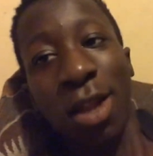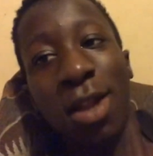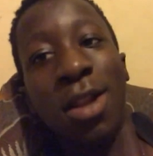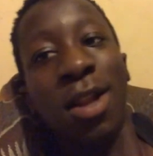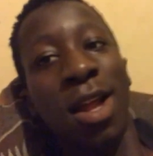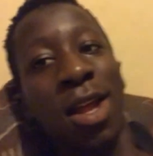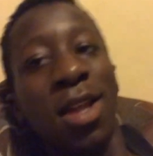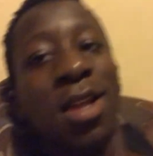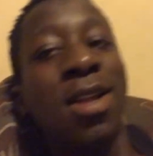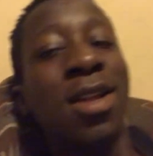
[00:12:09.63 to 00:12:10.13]

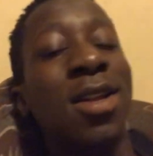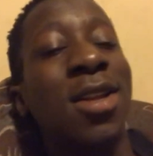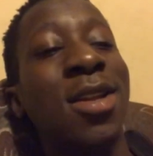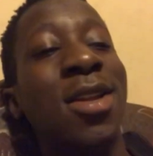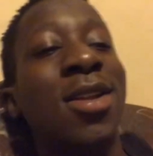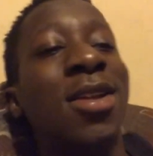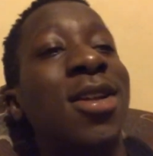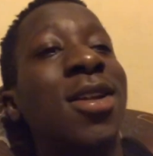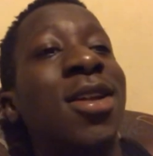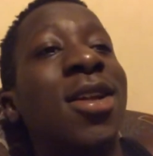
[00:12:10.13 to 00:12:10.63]
Like,
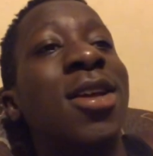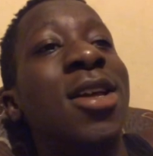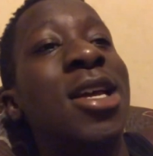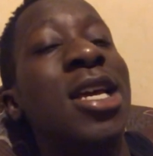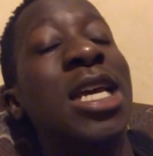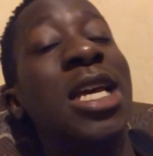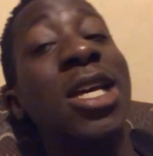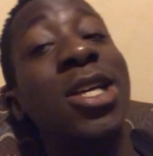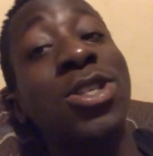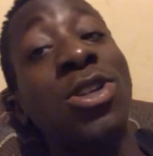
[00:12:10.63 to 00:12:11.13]

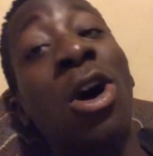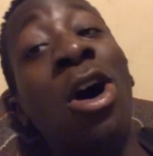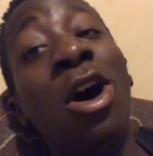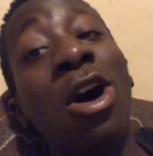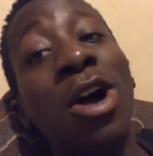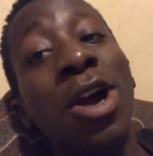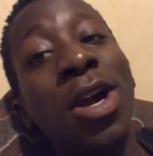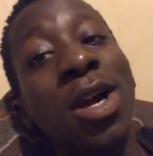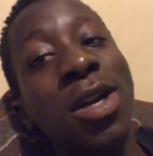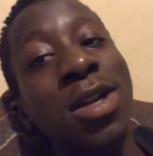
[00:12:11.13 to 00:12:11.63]
it's
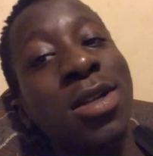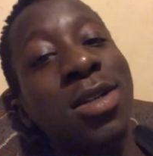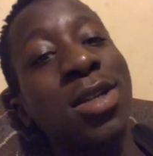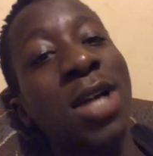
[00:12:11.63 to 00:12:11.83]
hard.